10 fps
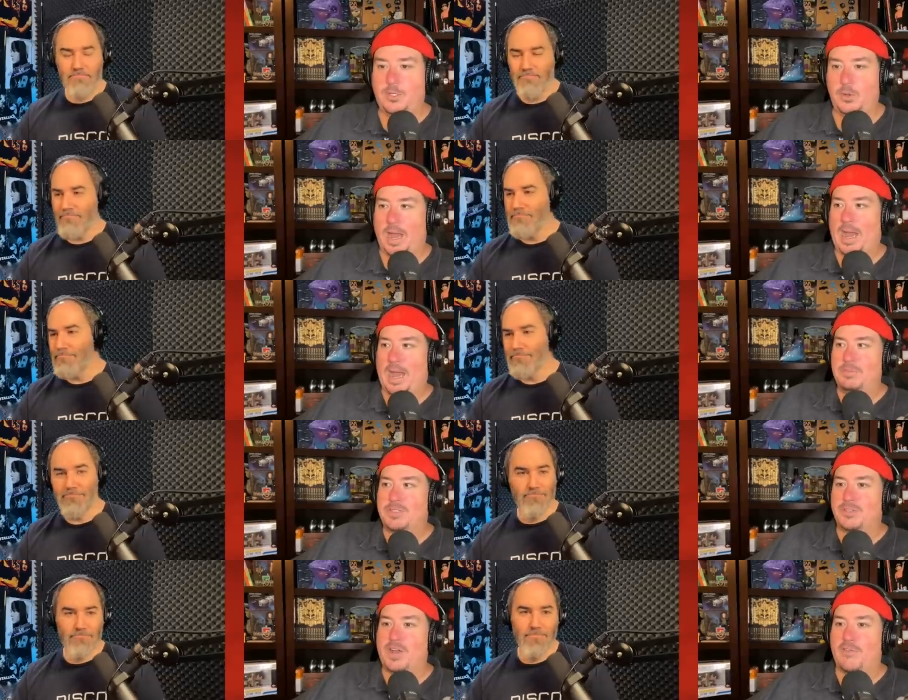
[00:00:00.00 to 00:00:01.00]
Speaker 1: Dude, I'm
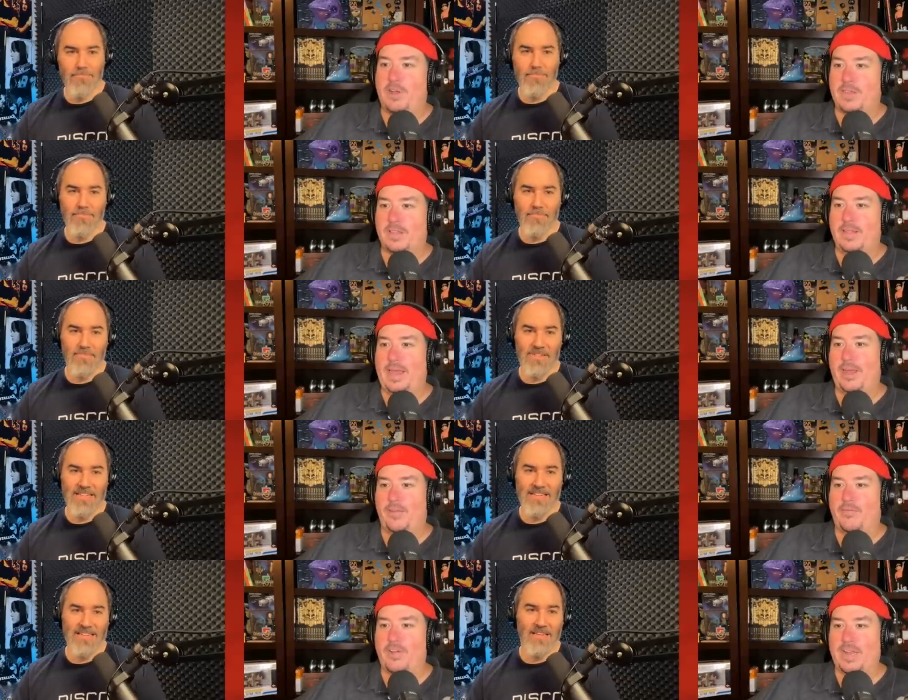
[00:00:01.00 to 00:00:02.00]
still trying to figure out the layout
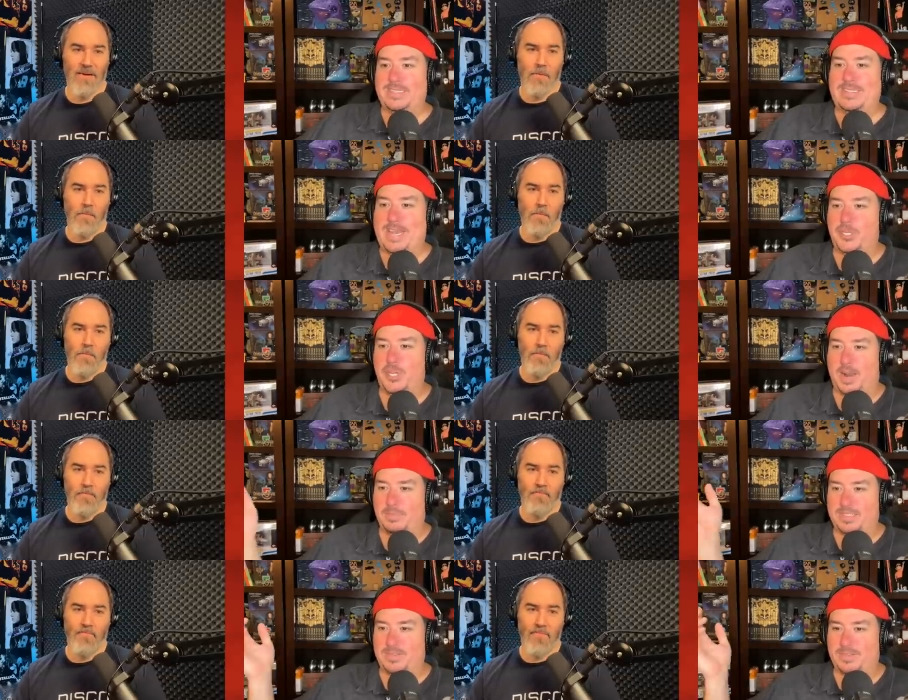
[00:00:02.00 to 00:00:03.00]
of the freaking station, and
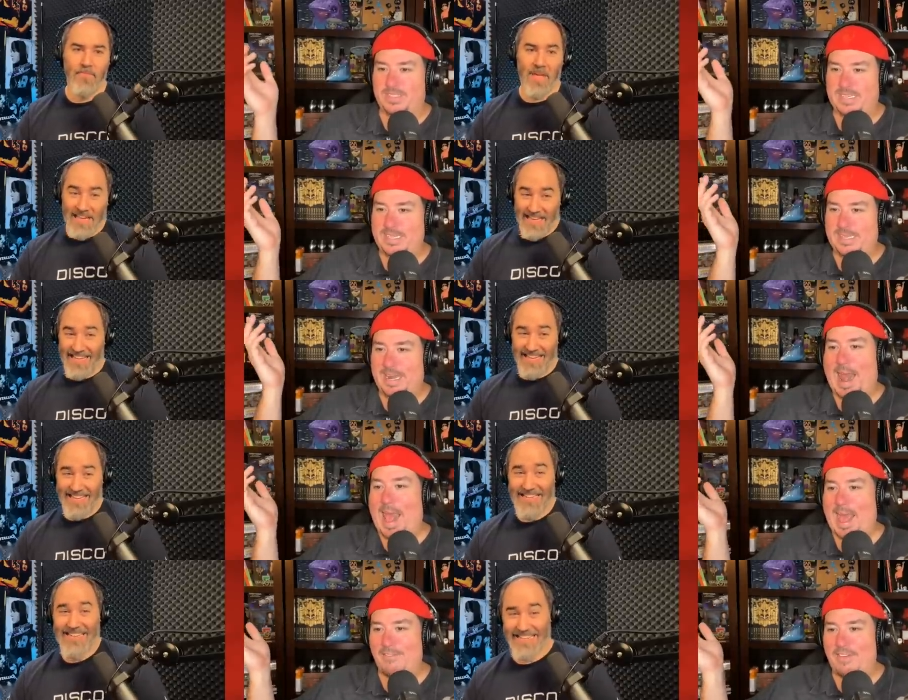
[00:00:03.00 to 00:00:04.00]
I'm a season and a
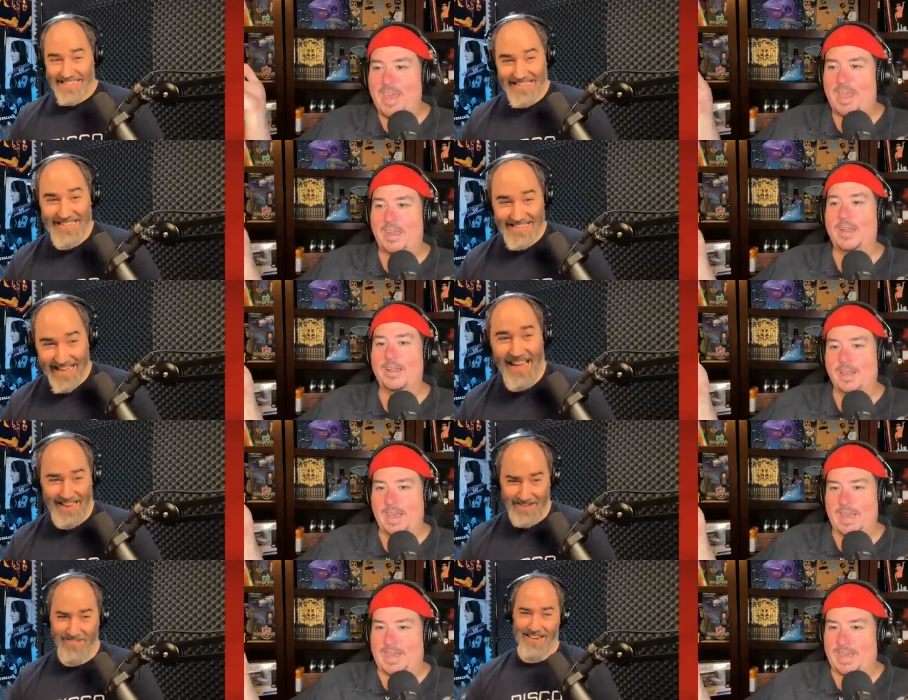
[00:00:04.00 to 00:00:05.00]
half in.
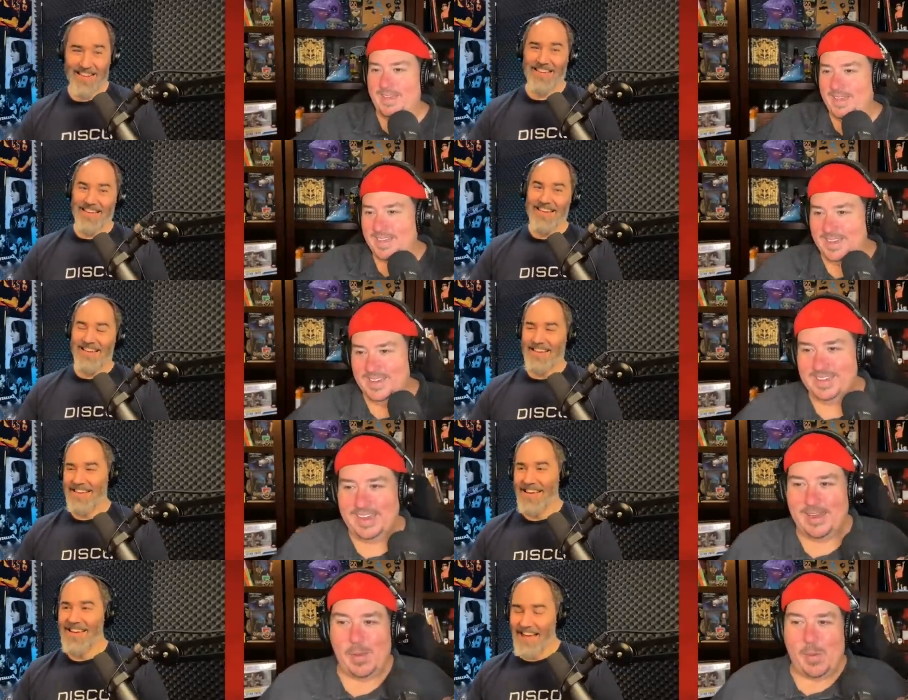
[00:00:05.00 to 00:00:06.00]
Like...
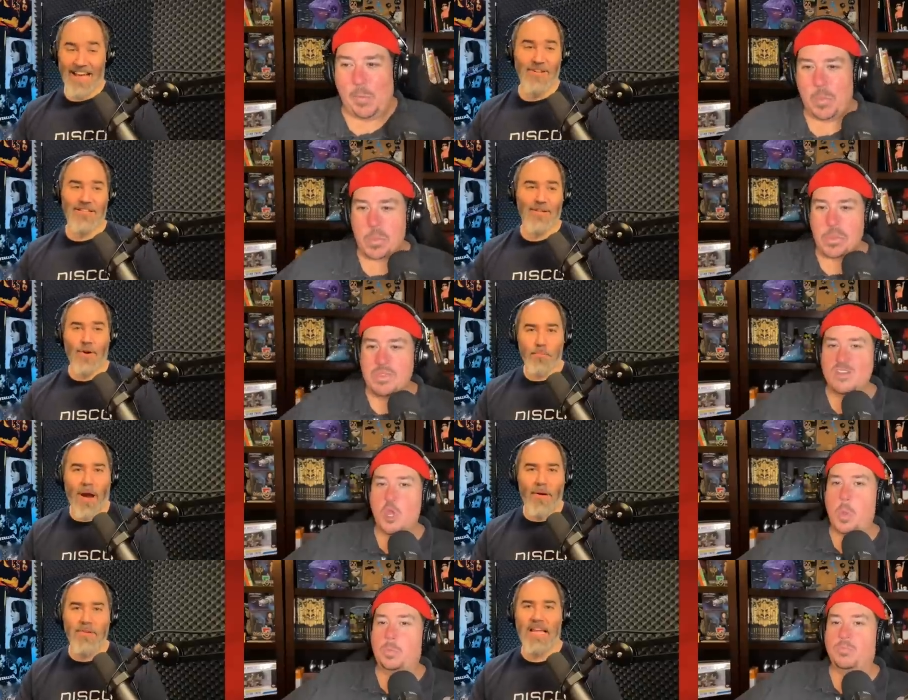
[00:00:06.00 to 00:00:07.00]
Speaker 2: I just learned
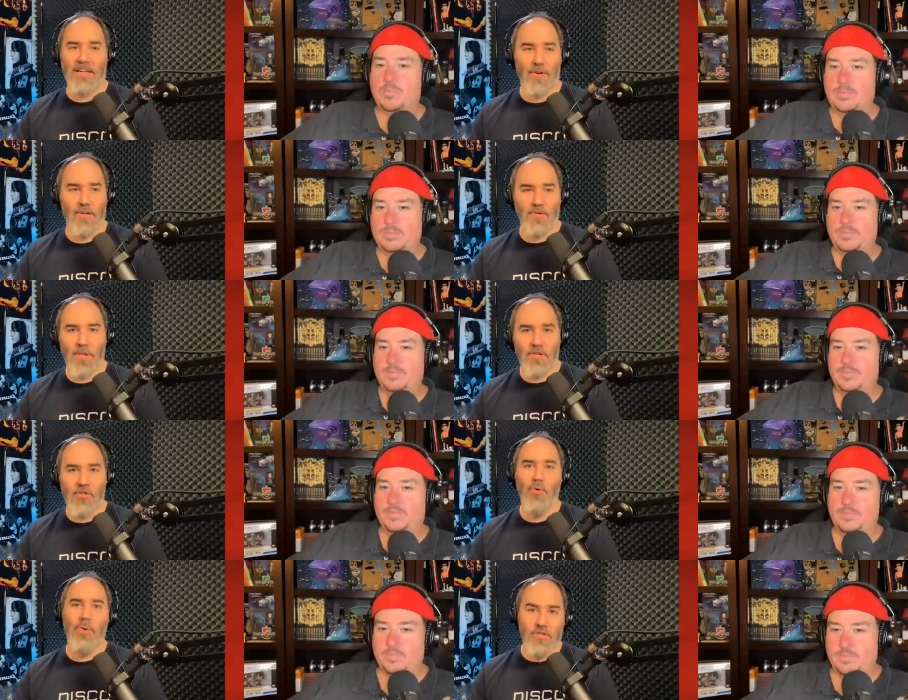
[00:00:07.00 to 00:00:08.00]
brown sector is where the
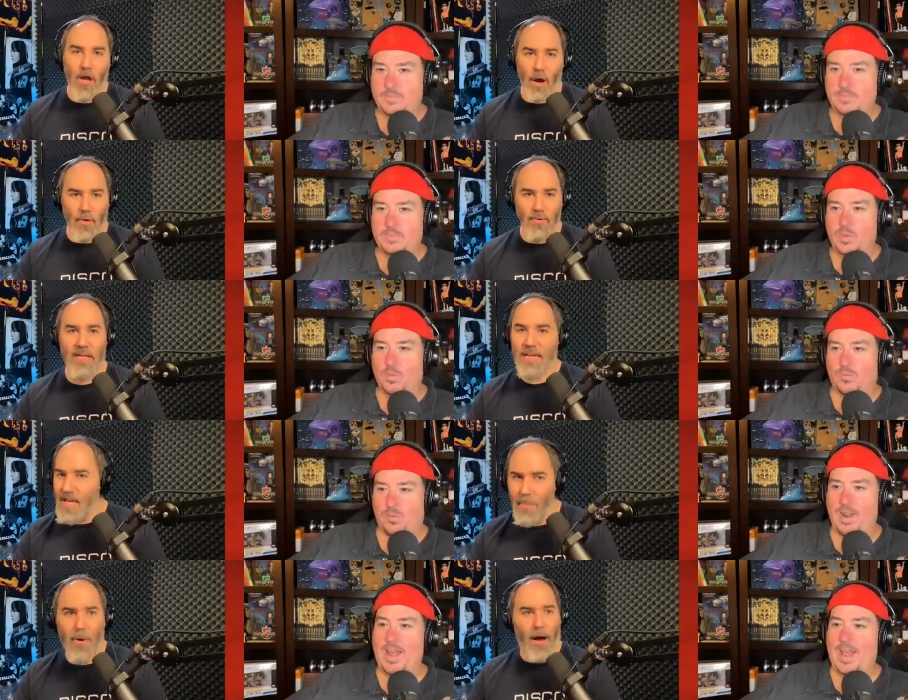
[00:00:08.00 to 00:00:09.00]
sewage goes. Like,
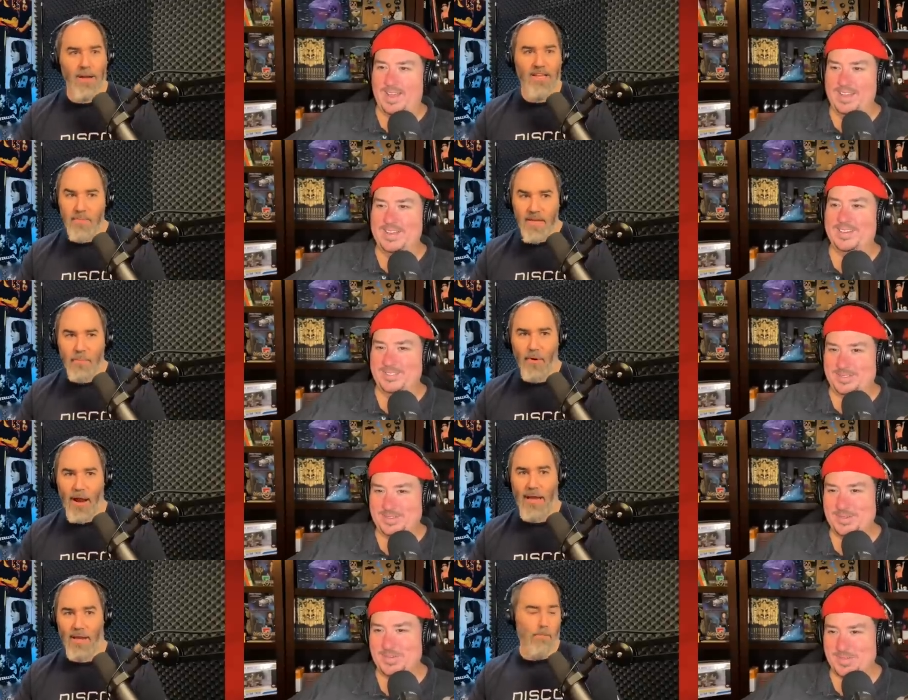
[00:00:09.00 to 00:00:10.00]
come on, give me a
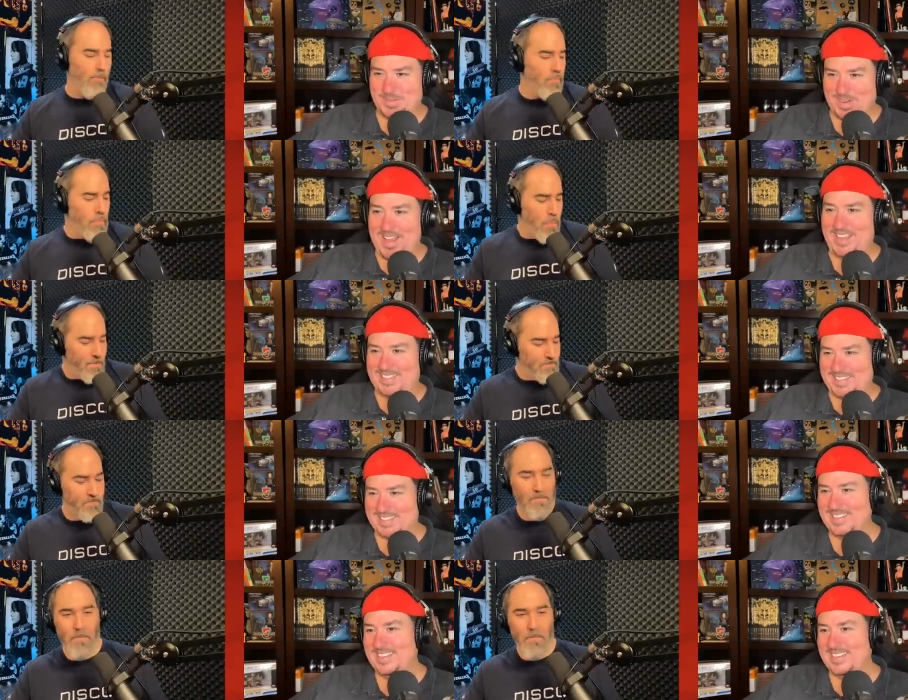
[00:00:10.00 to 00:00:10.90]
break. Right?